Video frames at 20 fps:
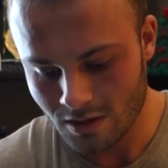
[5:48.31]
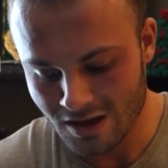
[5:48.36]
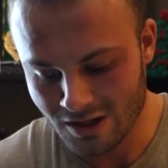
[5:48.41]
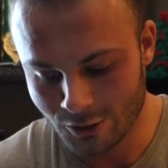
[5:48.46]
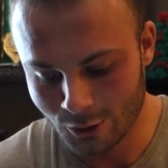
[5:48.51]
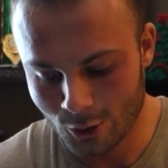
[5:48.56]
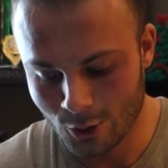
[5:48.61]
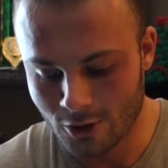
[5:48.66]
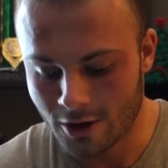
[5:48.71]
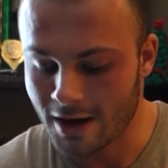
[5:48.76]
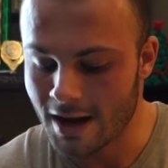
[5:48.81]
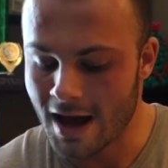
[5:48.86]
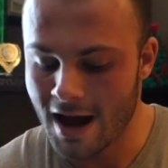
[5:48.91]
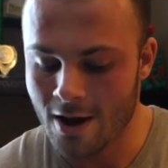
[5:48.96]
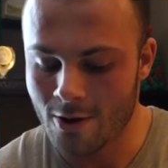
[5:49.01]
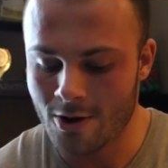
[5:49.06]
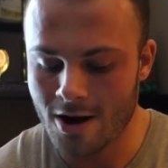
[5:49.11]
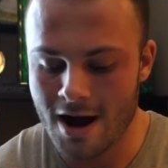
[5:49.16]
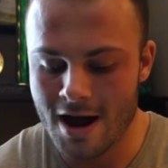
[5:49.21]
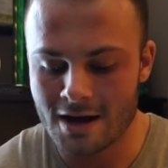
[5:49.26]
Lauren
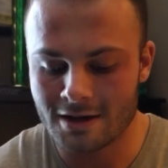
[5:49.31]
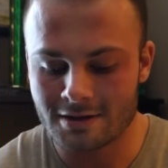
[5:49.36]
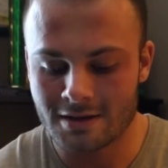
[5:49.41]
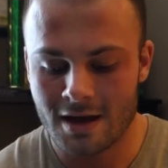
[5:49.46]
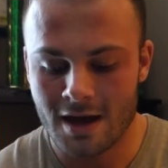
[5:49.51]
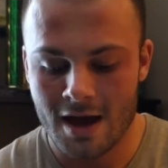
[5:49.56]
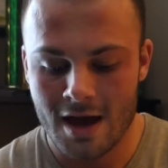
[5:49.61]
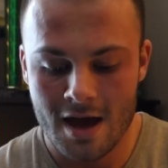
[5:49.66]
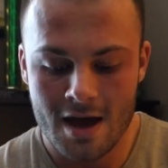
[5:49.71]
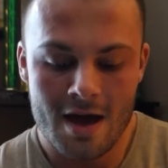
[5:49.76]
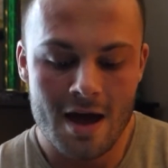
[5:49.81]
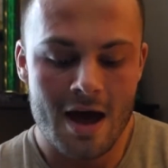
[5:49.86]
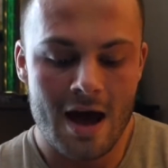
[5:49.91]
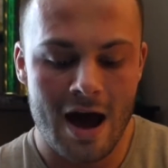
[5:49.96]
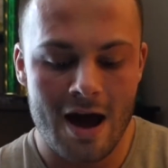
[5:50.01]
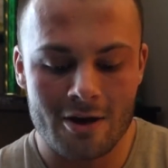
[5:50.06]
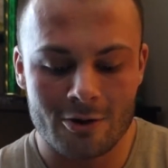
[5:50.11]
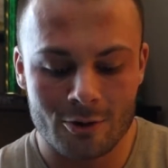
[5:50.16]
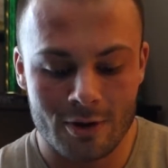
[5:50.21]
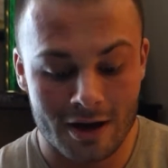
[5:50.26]
Hauer asked,
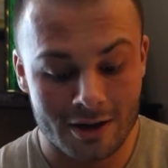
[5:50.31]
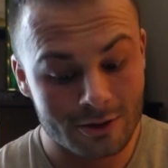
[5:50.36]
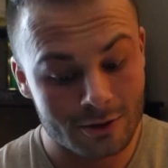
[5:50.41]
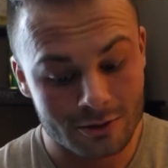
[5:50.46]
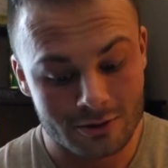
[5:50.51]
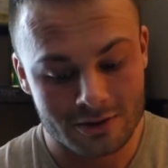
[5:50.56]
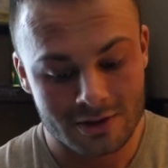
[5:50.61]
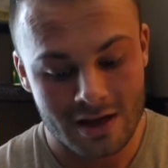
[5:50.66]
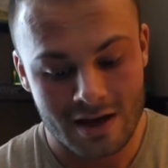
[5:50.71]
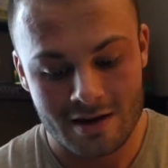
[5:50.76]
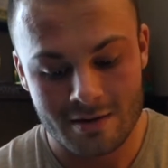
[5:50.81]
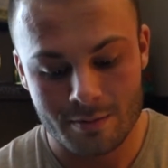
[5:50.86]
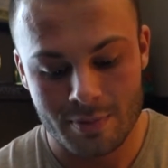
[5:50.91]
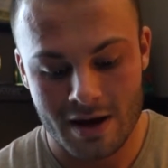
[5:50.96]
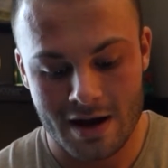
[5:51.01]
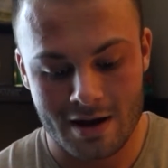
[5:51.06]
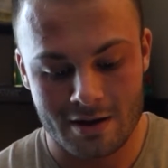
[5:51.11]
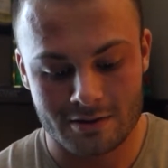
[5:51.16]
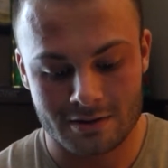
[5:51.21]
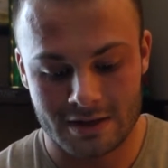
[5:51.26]
how do I lose 10
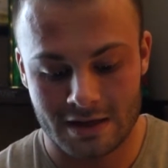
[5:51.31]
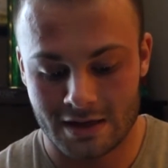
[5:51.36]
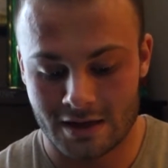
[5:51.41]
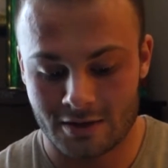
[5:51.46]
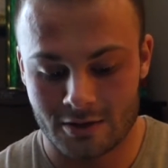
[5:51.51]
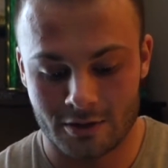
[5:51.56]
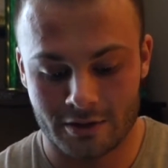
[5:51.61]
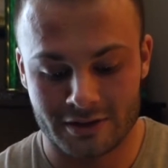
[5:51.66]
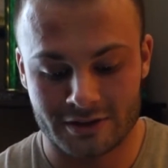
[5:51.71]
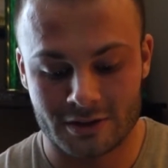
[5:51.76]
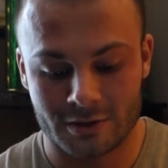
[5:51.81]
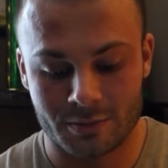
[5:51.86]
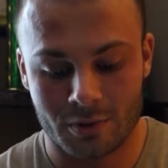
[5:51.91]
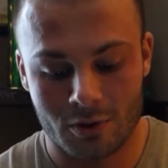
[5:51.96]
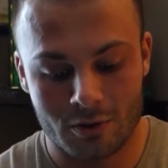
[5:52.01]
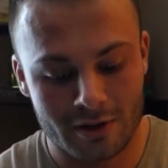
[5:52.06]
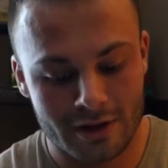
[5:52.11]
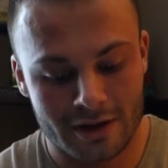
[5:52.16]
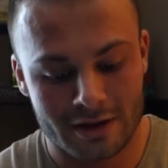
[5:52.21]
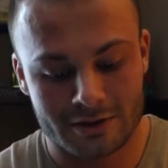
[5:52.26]
pounds eating only
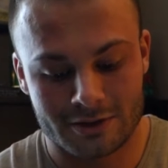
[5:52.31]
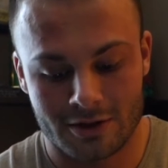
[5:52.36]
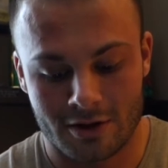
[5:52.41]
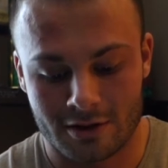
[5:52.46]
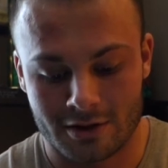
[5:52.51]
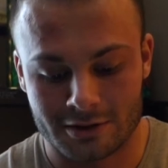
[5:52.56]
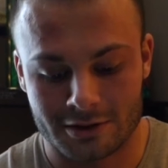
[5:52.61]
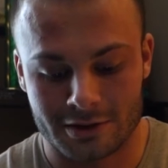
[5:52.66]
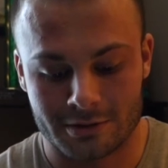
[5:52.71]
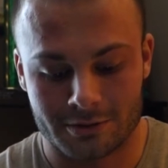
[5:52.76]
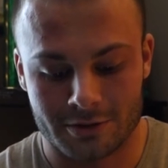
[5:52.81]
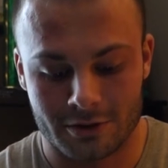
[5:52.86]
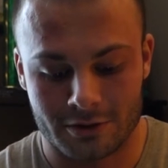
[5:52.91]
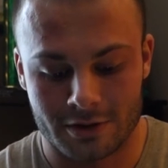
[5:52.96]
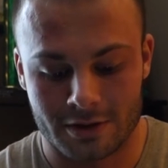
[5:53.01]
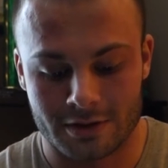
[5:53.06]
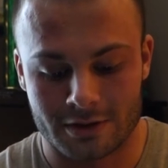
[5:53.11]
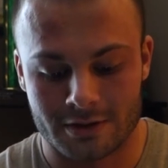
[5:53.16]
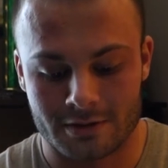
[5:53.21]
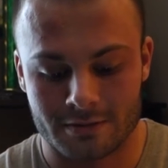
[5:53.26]
Chipotle and chocolate chip
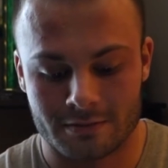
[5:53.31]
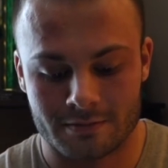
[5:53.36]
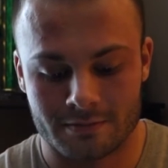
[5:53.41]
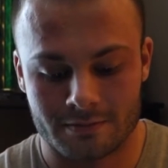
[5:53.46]
cookies?